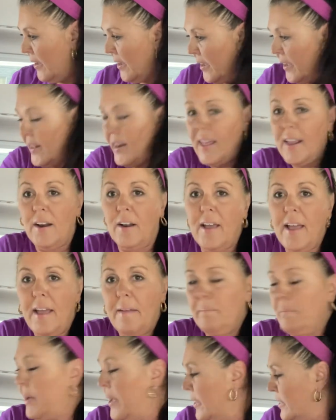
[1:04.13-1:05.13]
And I don't
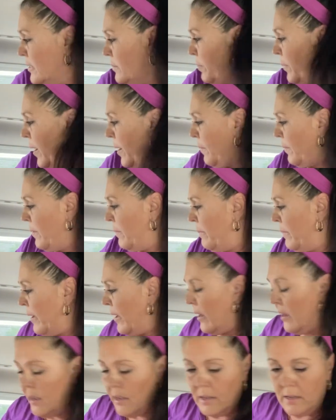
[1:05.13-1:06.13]
have bug spray with me.
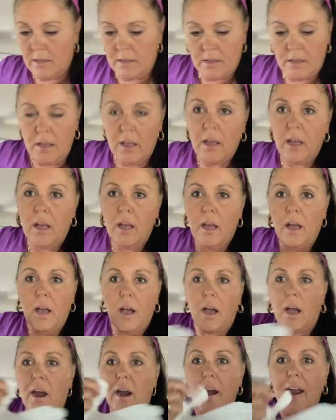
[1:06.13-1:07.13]

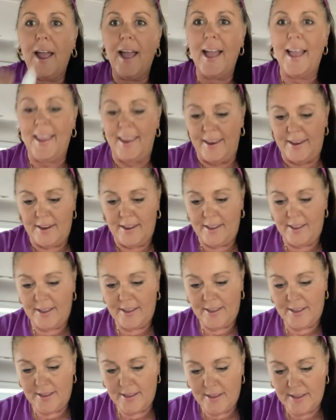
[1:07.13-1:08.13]
Alright.
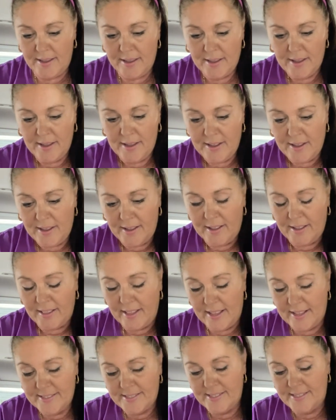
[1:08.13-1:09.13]

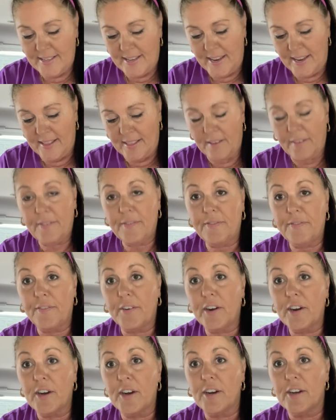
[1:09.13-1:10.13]
Let's see. The
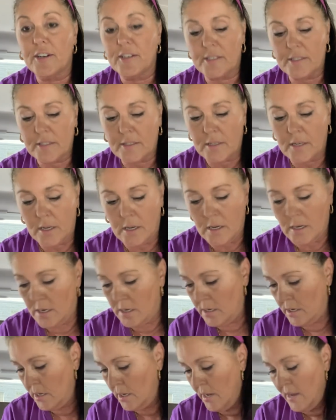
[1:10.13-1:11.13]
first
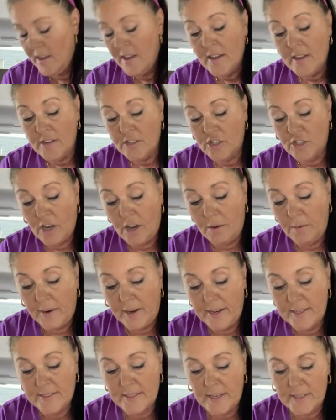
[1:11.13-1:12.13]

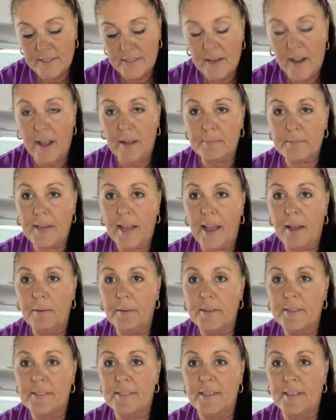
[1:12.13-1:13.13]
Joann's I stopped at
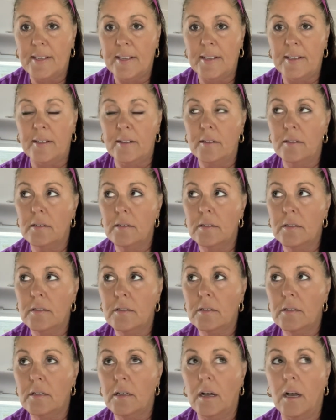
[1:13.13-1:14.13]
was in
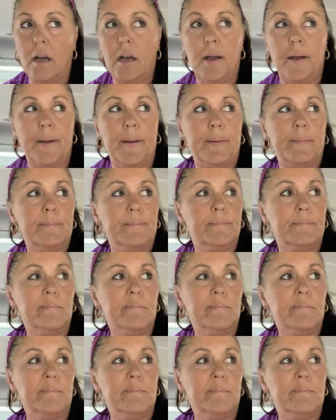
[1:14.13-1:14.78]
um,